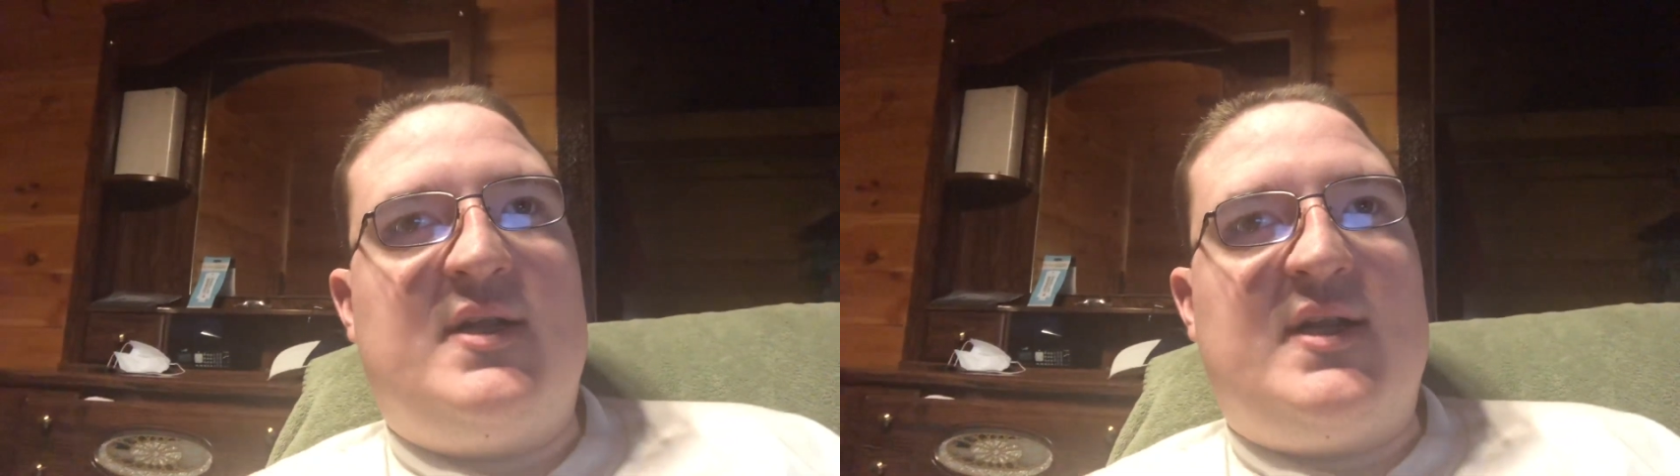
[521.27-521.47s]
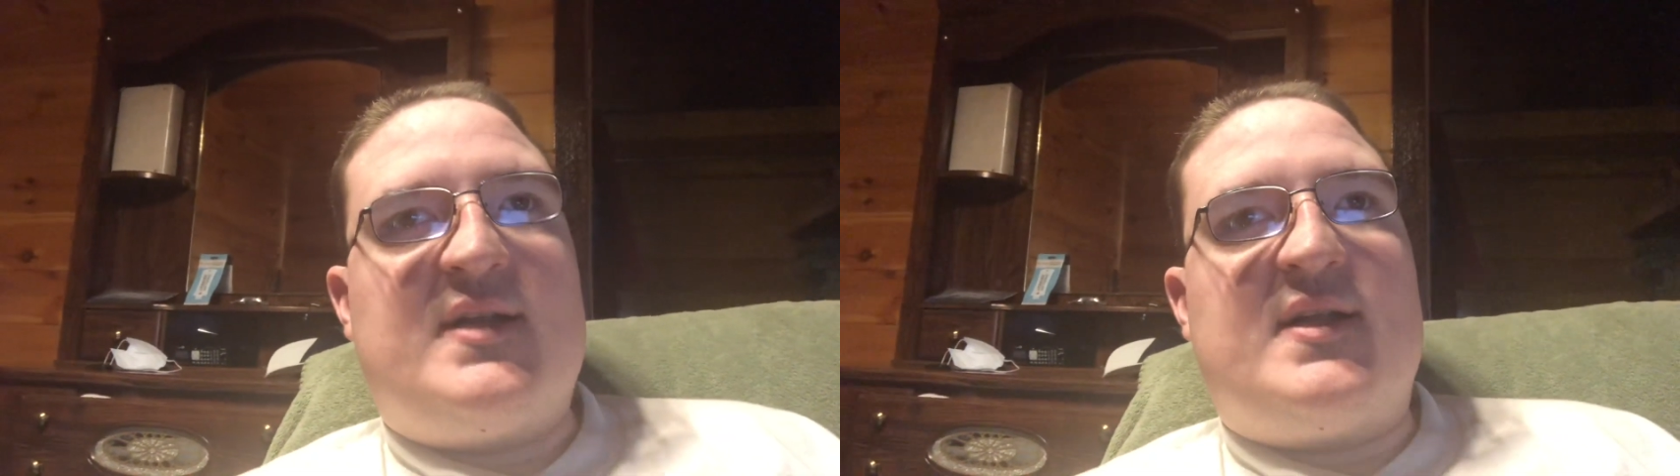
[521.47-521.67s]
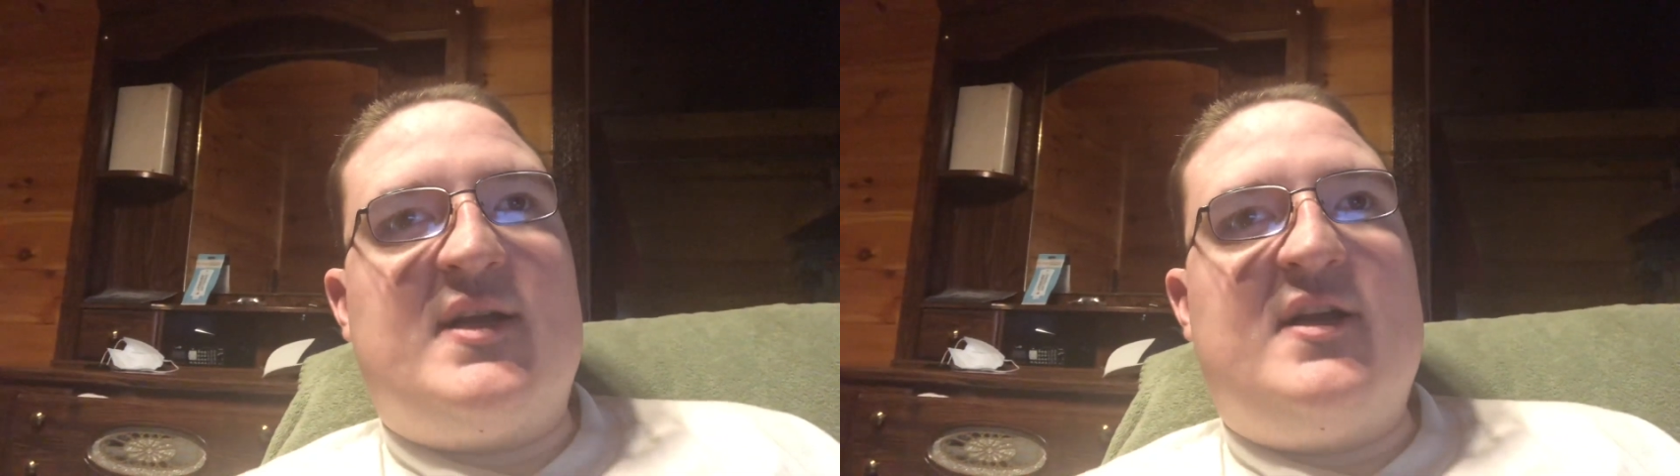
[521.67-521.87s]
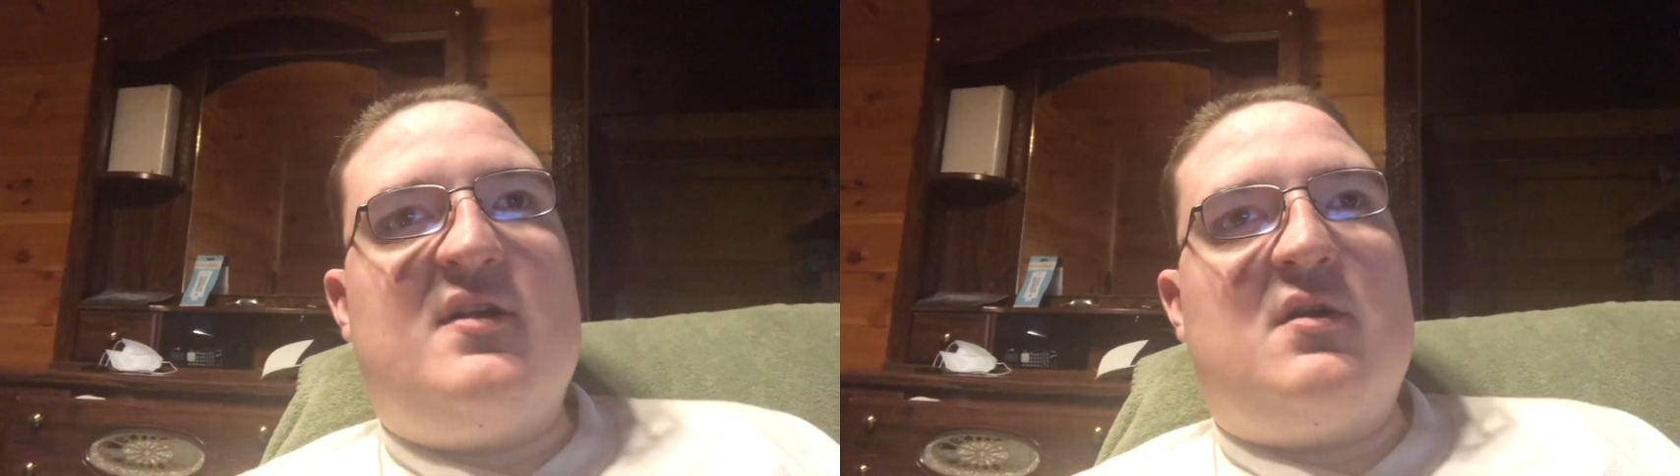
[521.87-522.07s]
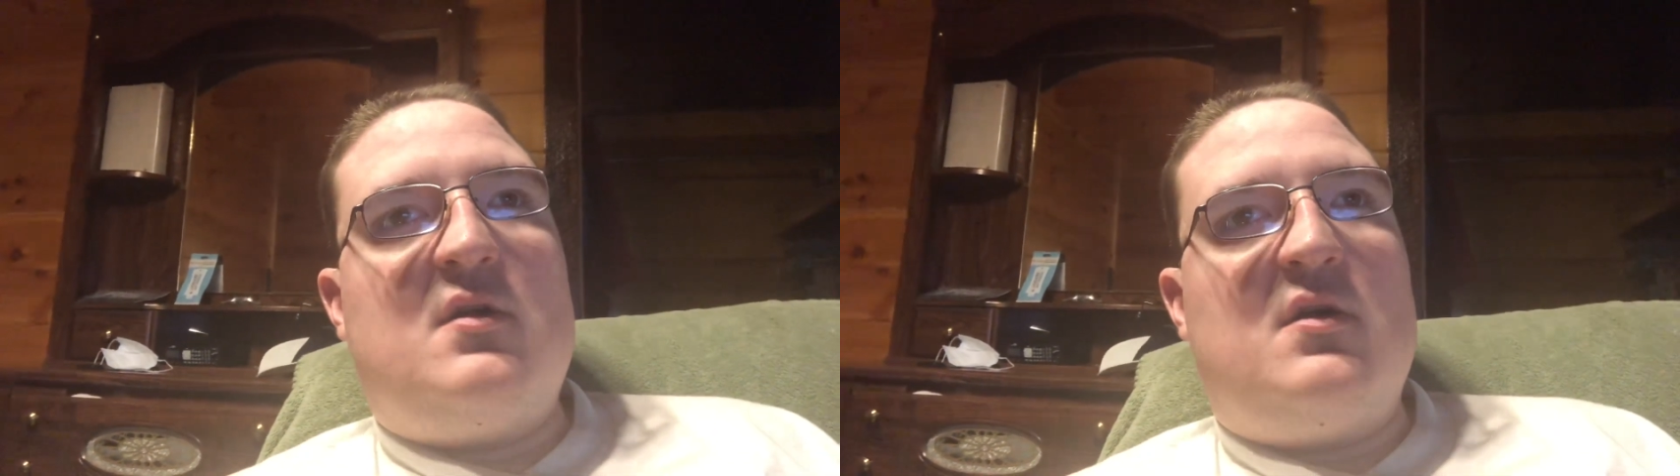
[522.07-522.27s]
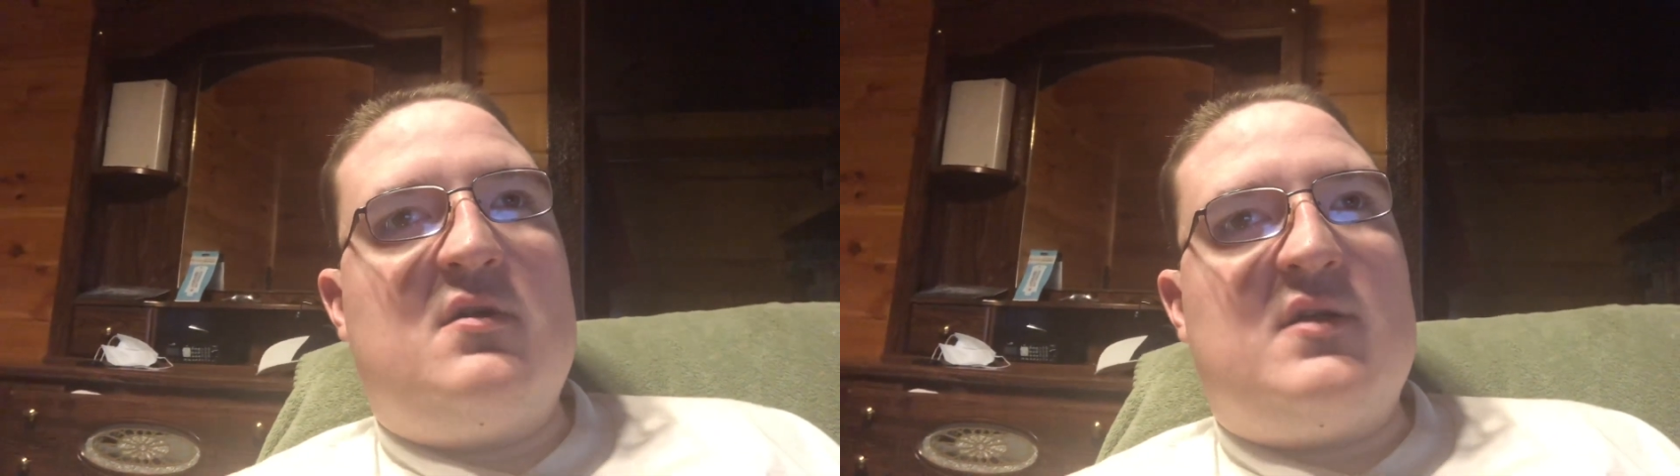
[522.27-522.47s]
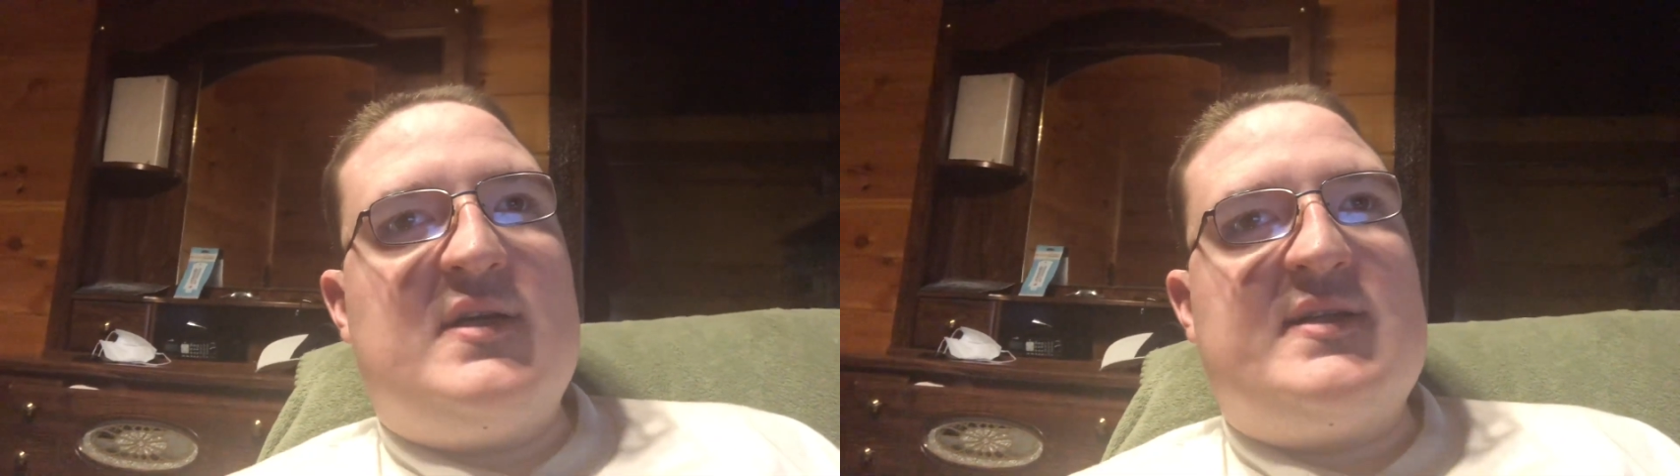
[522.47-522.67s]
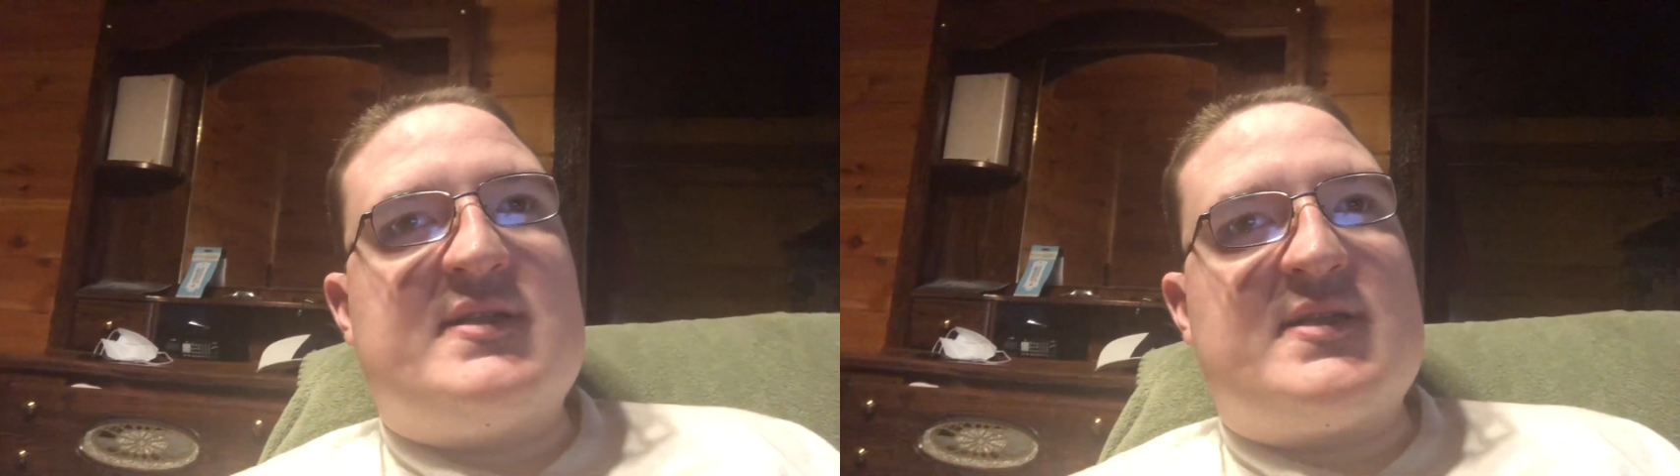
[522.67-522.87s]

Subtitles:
that there are like